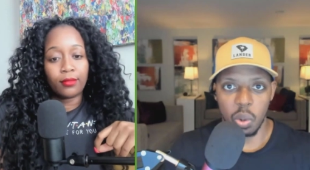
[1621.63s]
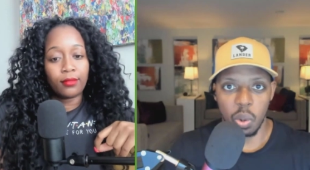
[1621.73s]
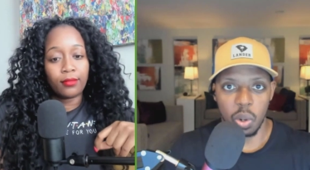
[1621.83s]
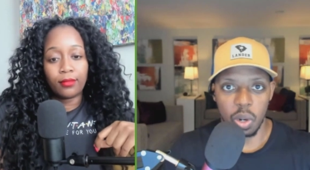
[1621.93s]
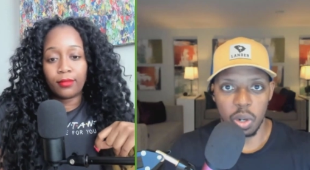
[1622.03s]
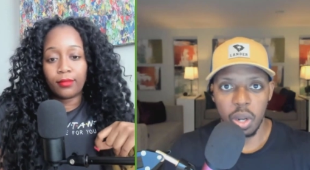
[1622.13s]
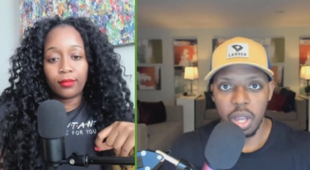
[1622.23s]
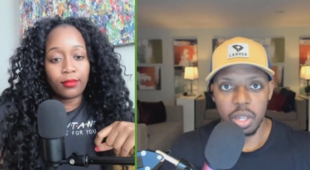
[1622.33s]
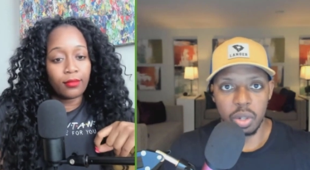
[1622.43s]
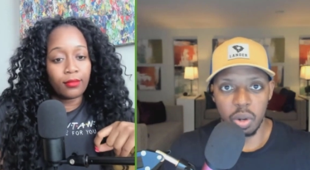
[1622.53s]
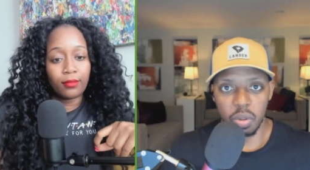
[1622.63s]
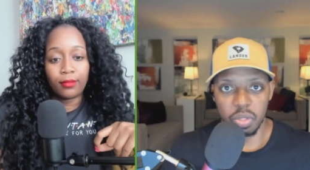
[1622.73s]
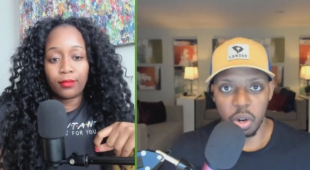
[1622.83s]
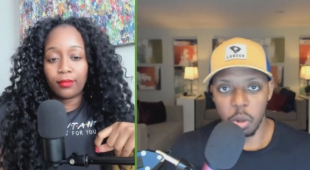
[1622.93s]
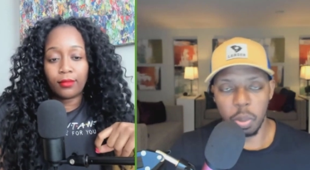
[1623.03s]
Speaker 1: or, you know,
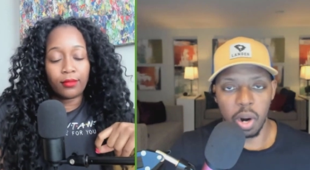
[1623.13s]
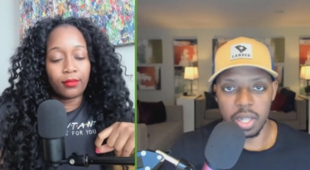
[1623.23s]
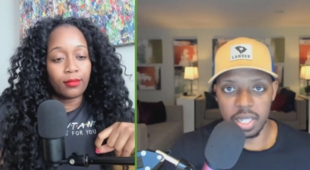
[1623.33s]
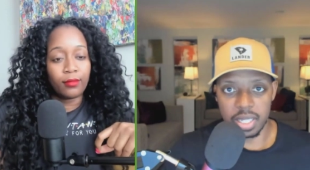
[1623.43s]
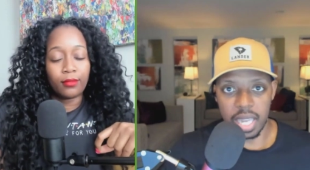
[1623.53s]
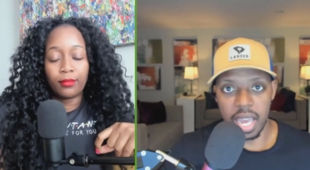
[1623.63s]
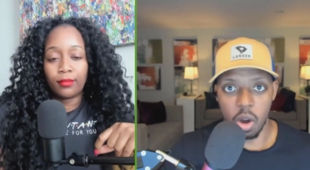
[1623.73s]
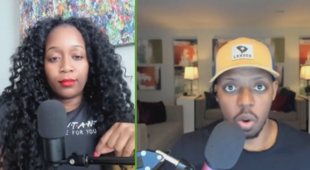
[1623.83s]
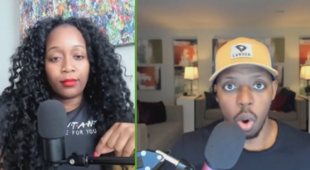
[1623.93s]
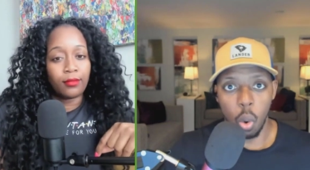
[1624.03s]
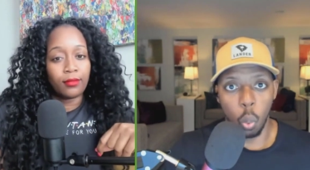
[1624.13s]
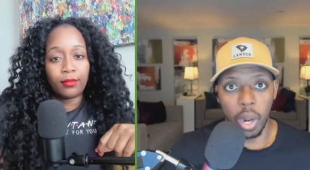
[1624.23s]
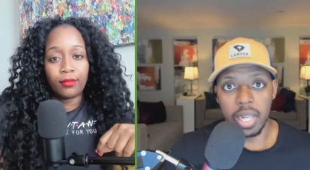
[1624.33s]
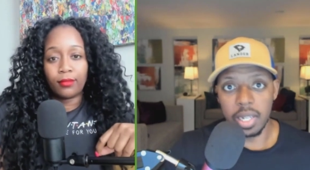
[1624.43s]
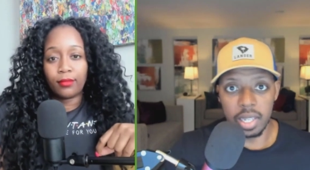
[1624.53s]
third party account
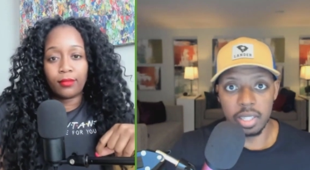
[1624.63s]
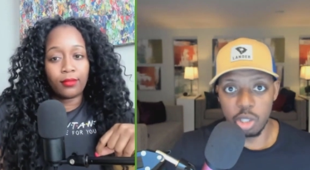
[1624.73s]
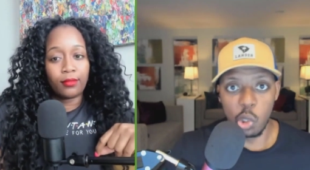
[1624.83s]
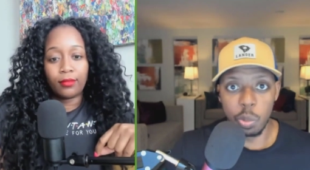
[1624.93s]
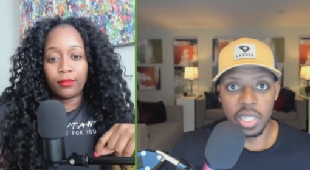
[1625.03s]
waiting to